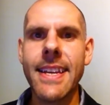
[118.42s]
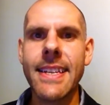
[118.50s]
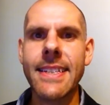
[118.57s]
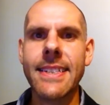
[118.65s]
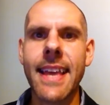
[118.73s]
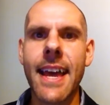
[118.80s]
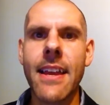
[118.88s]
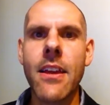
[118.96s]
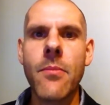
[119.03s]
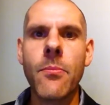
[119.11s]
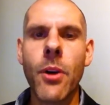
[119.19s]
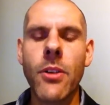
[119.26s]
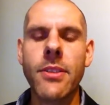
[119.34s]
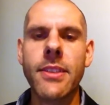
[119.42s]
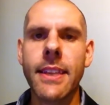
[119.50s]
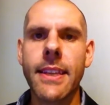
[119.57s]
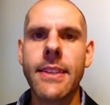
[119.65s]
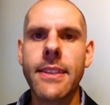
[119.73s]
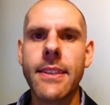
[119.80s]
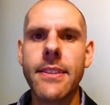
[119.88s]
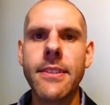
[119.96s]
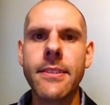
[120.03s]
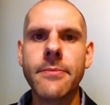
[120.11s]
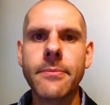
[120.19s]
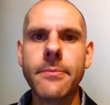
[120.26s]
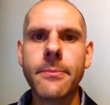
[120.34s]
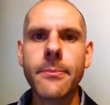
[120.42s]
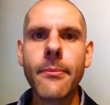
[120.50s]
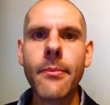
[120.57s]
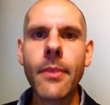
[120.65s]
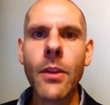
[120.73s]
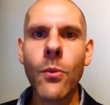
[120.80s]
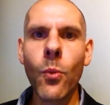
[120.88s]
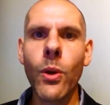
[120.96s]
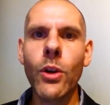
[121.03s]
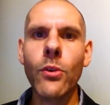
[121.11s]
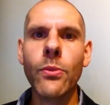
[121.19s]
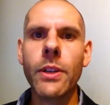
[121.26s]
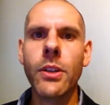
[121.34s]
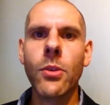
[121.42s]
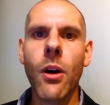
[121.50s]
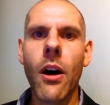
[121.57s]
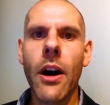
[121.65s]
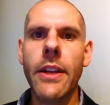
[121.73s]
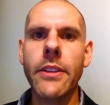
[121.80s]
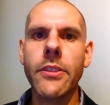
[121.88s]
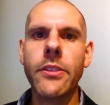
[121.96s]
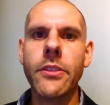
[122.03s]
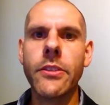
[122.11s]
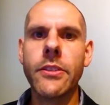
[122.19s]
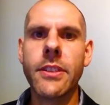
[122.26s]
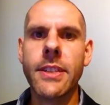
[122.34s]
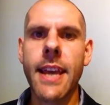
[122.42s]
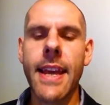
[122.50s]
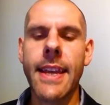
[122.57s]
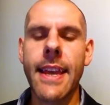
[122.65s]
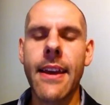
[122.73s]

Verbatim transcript: is that most lenders will require you to take